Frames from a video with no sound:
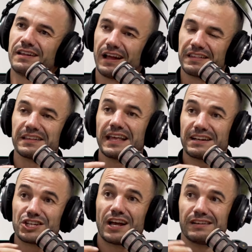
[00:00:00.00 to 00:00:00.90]
I think
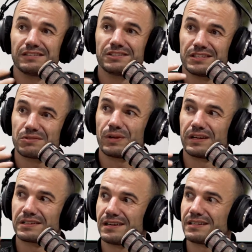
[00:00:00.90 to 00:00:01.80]
that challenge is what
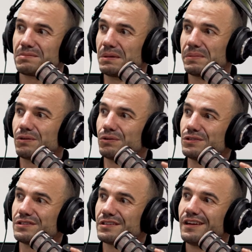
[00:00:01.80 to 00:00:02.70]
excites me
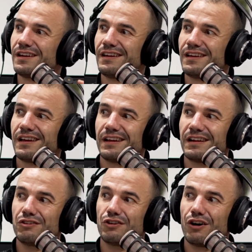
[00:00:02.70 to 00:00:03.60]
because okay,
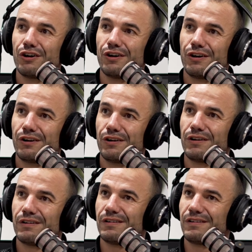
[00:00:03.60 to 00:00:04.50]
no,
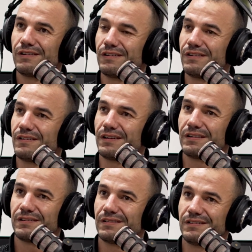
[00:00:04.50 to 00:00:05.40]

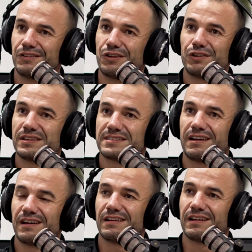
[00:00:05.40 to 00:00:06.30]
no
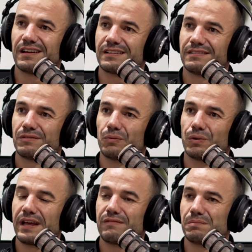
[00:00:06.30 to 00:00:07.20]
design like
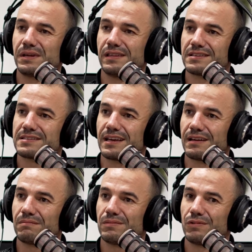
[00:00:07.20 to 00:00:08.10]
will ever be the
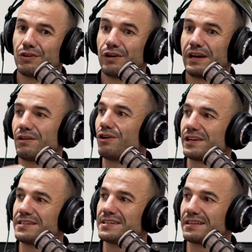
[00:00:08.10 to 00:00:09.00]
same. No other
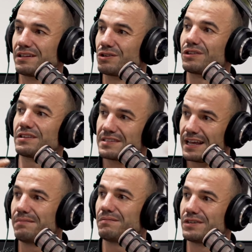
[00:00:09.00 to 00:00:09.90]
architect that took the
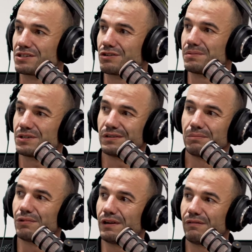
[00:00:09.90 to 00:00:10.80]
same description
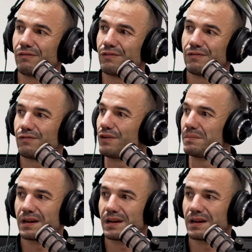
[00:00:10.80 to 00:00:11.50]
brief from a oh,